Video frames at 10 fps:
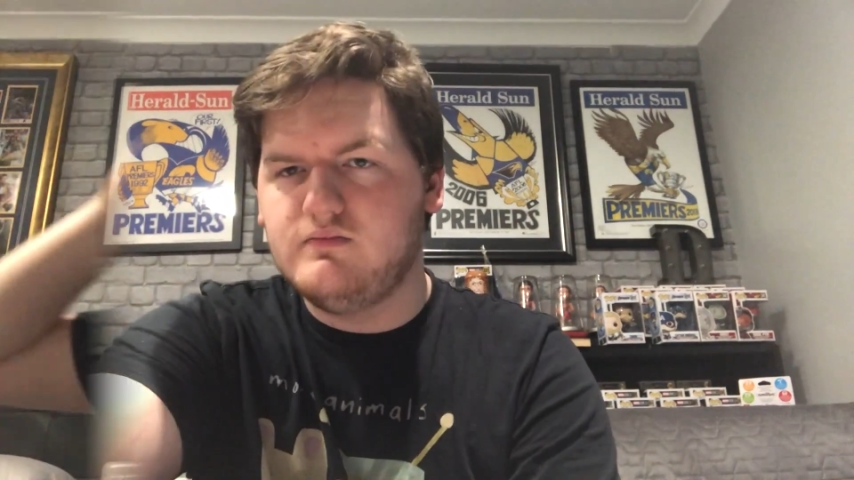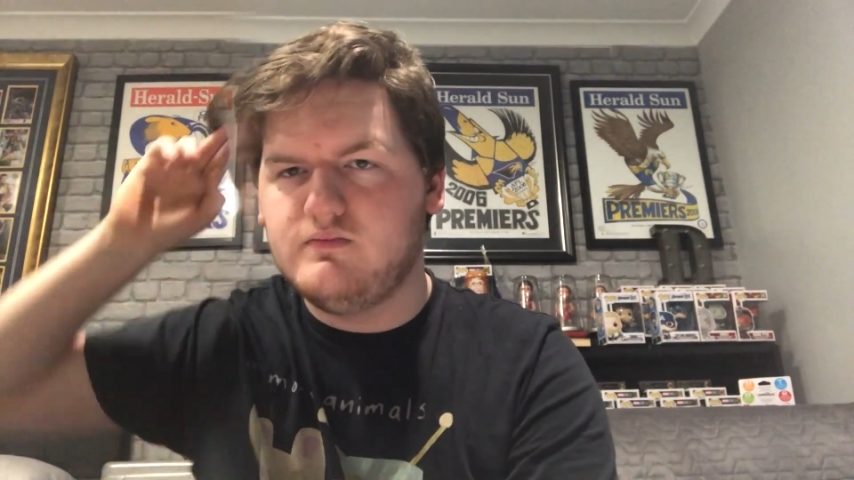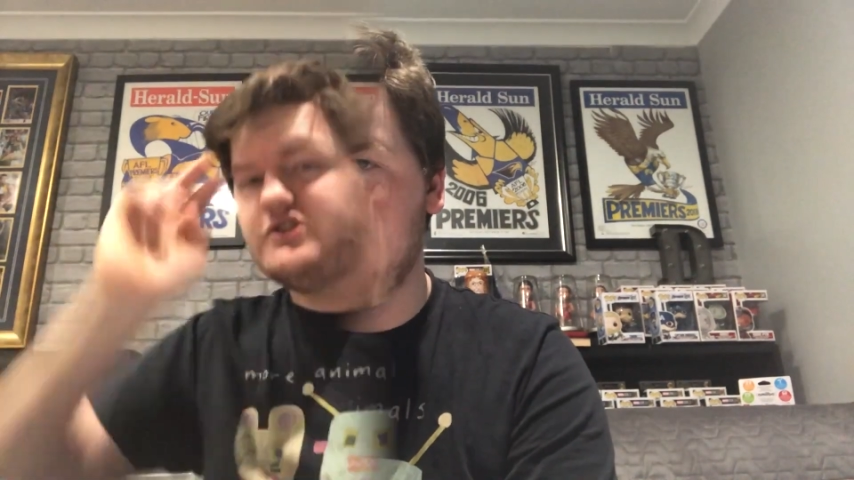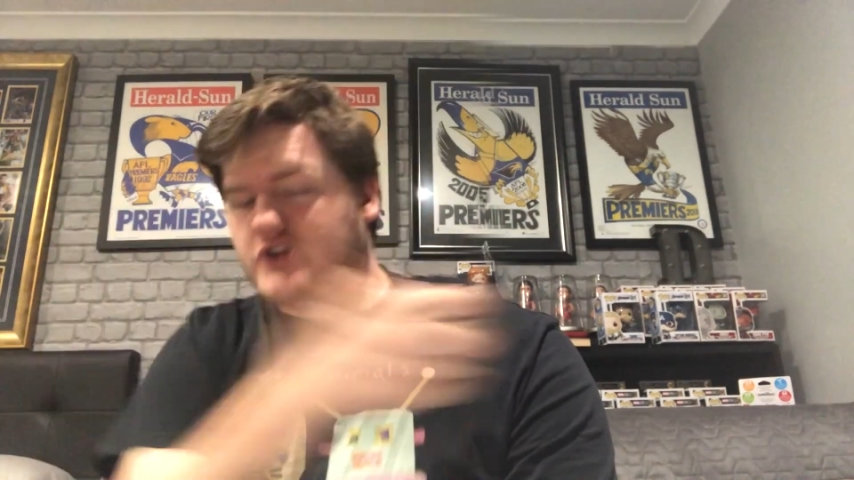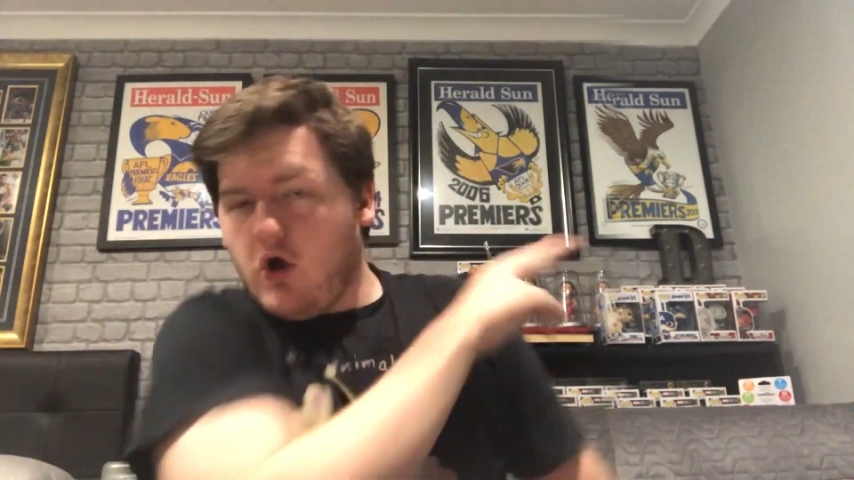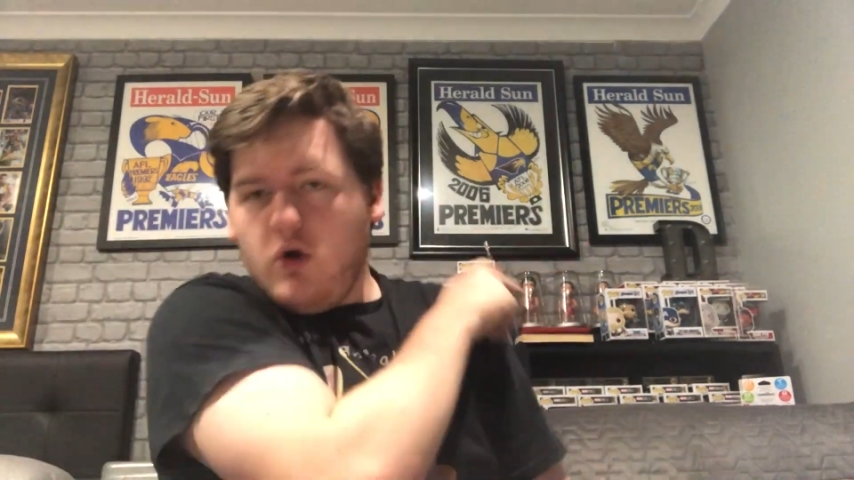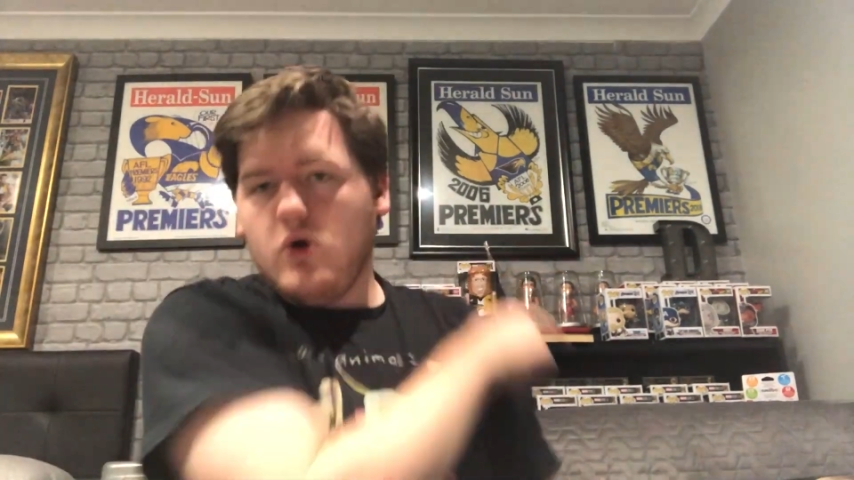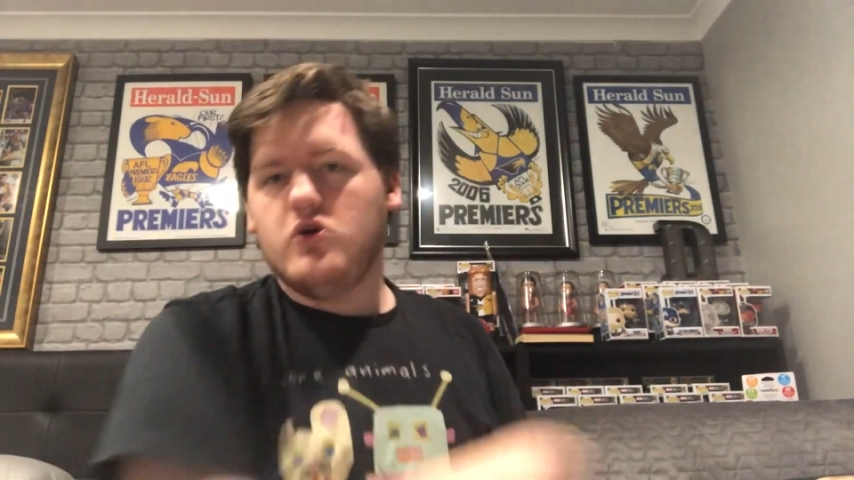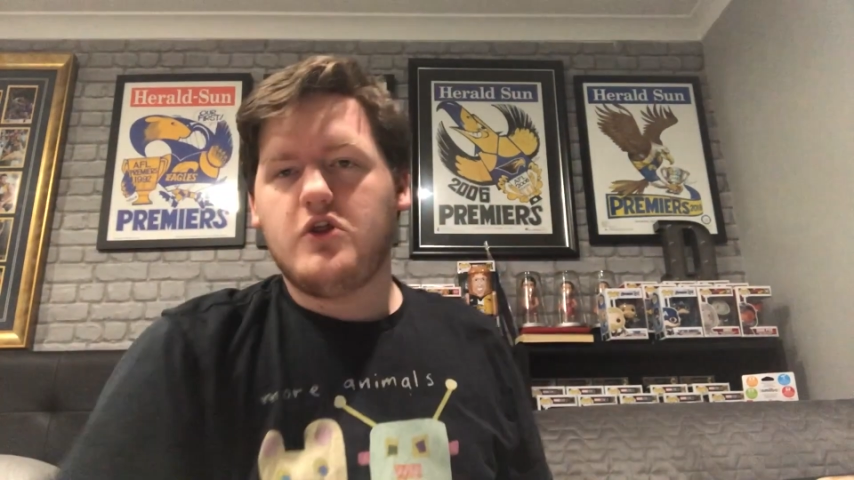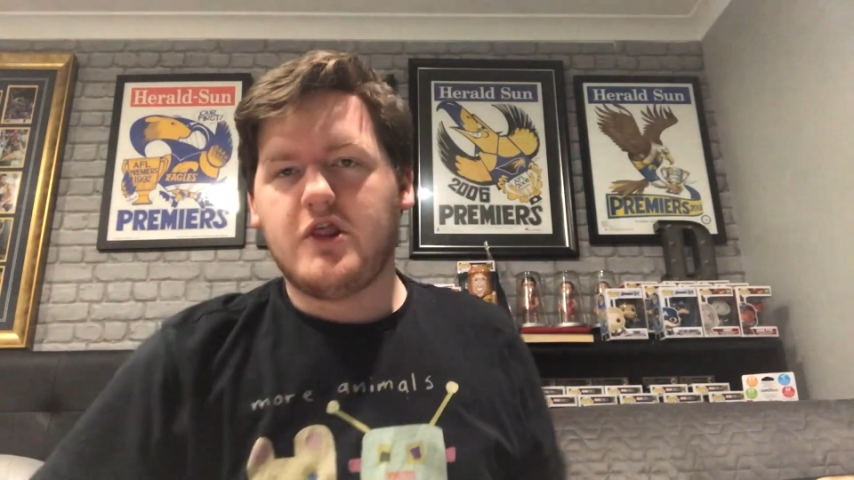
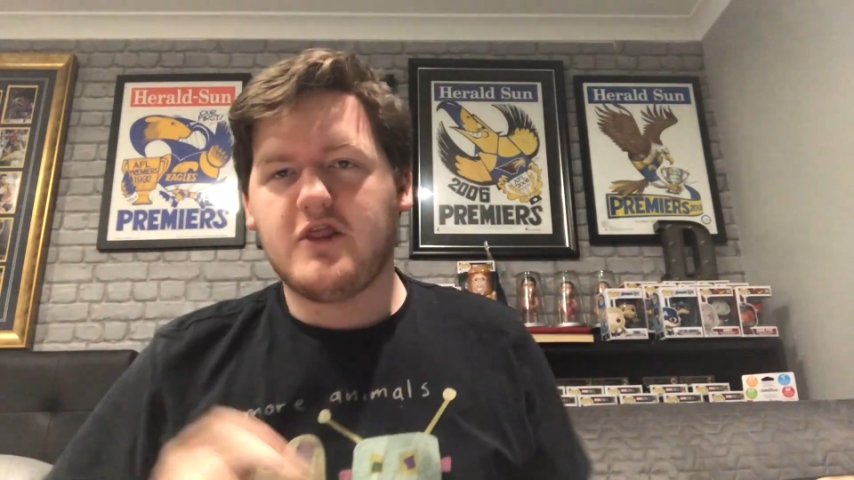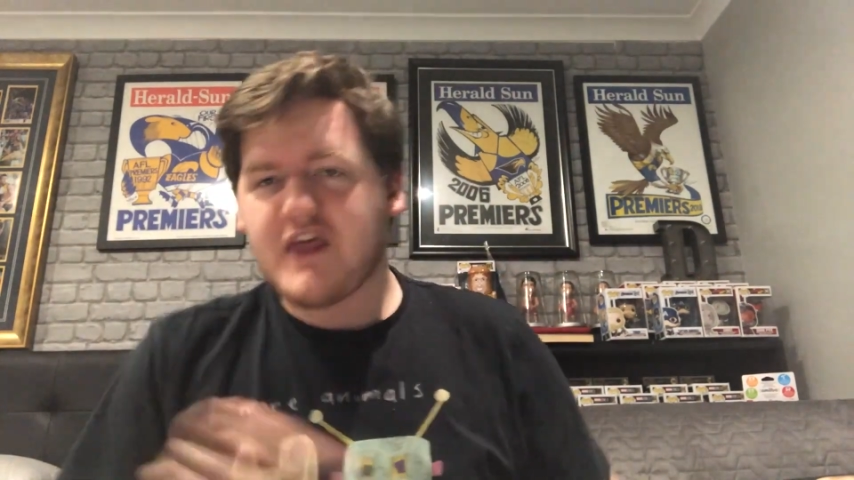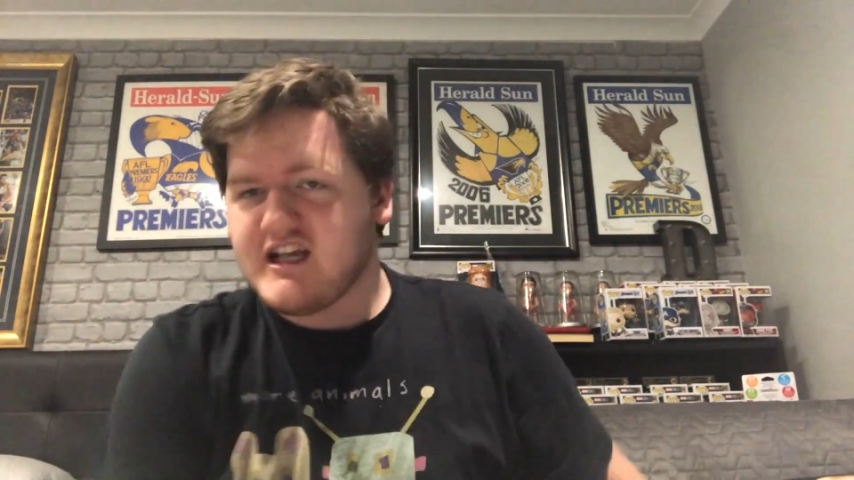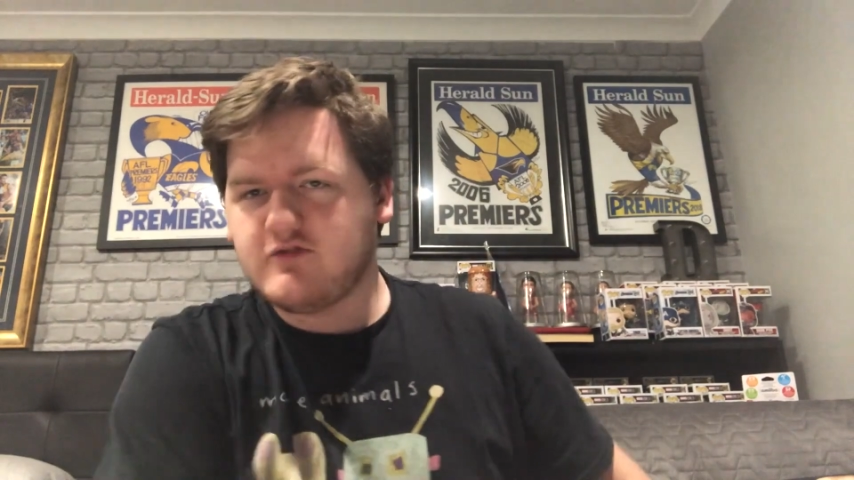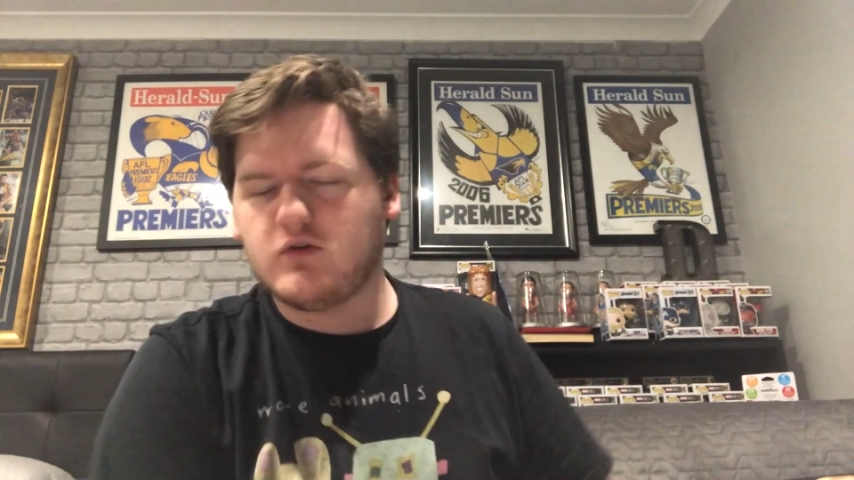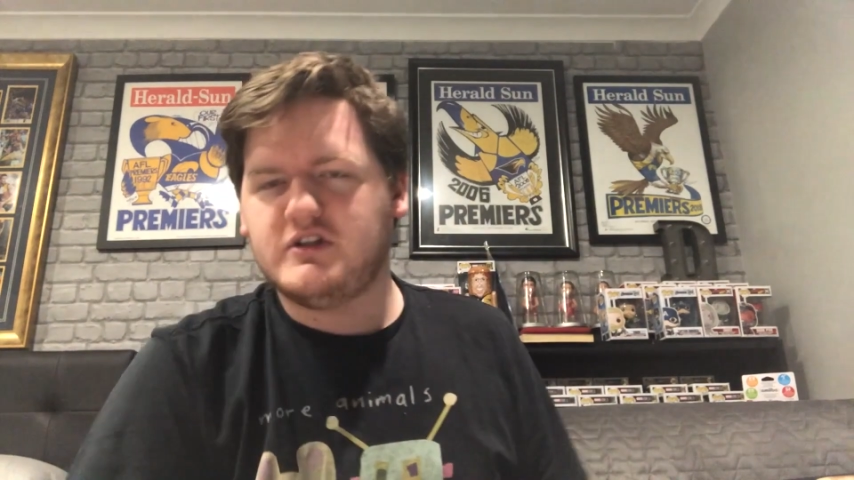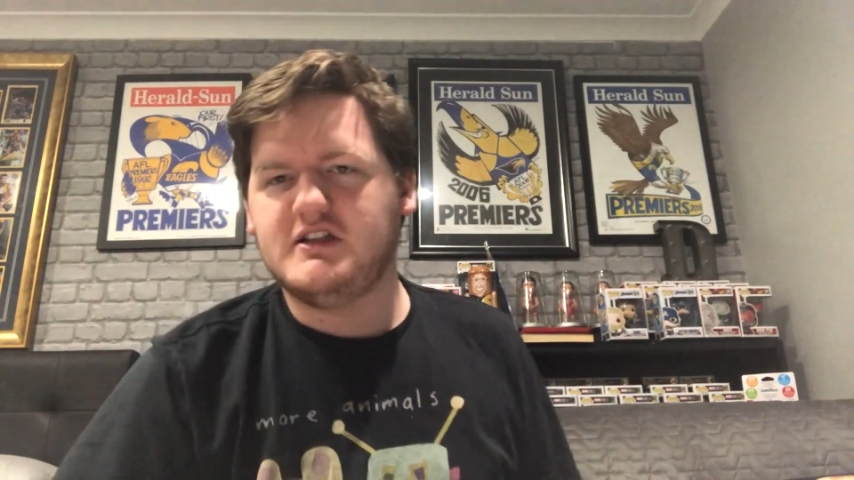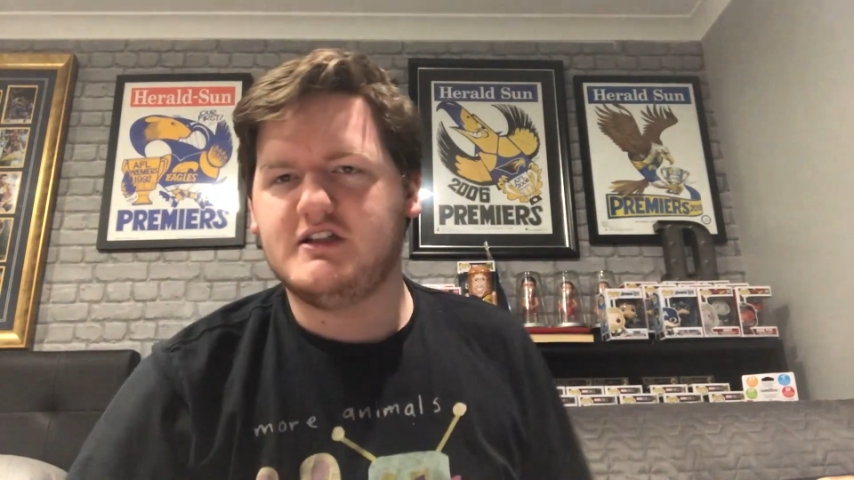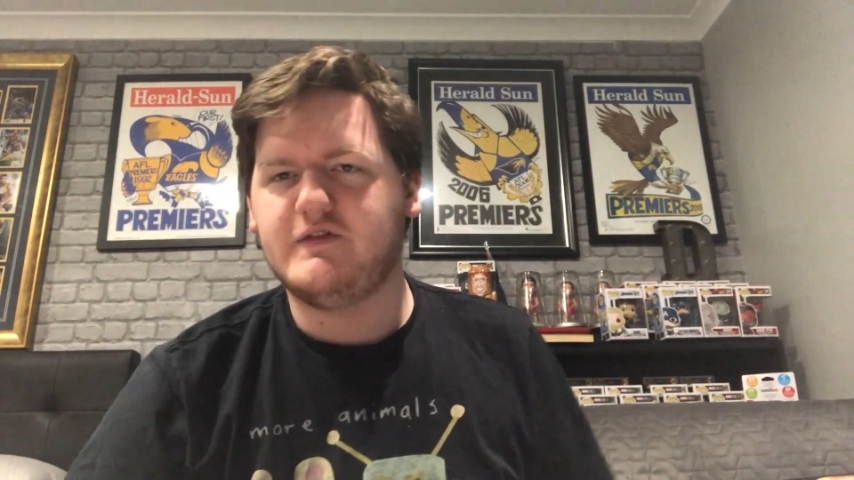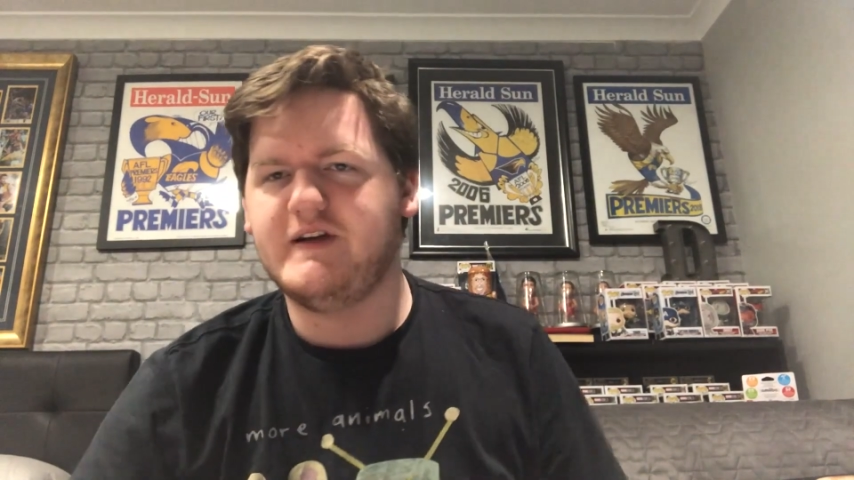So thanks for watching
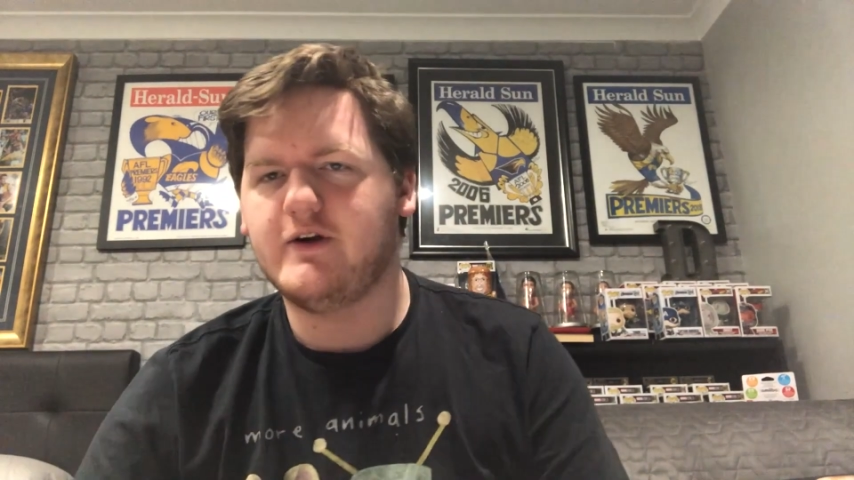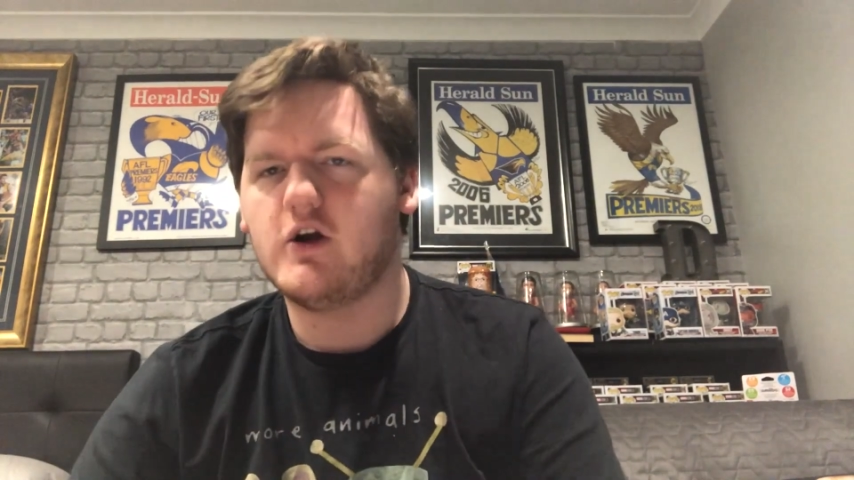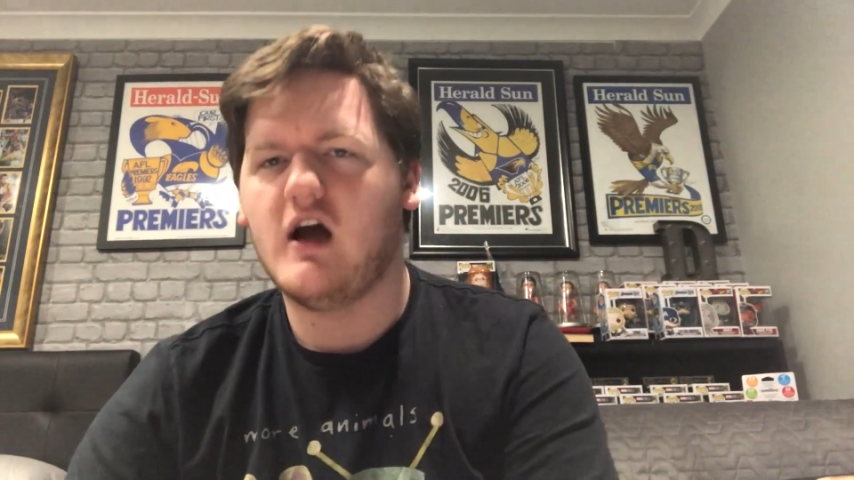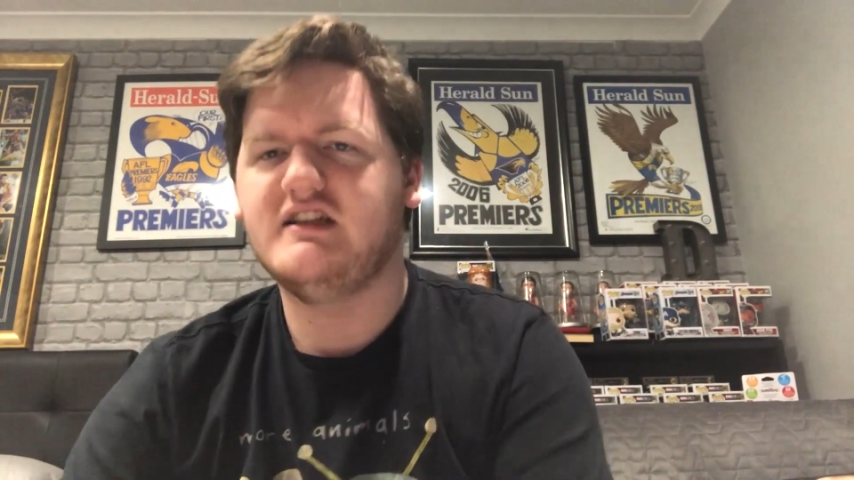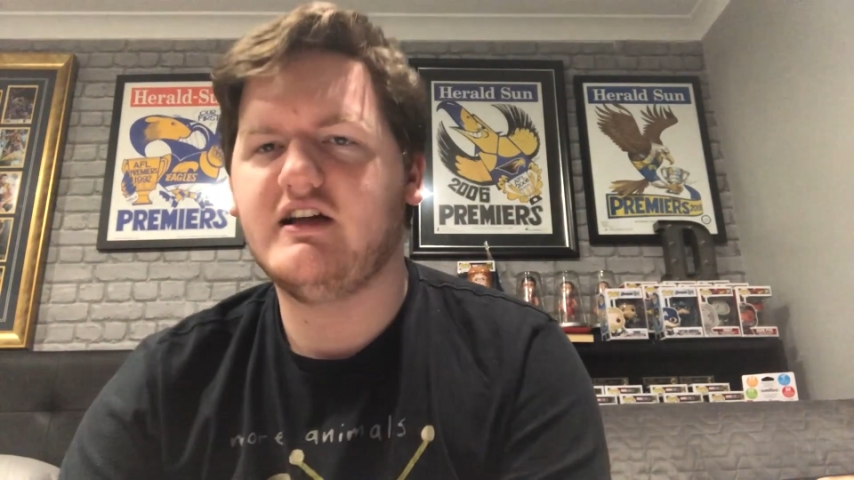this video, guys.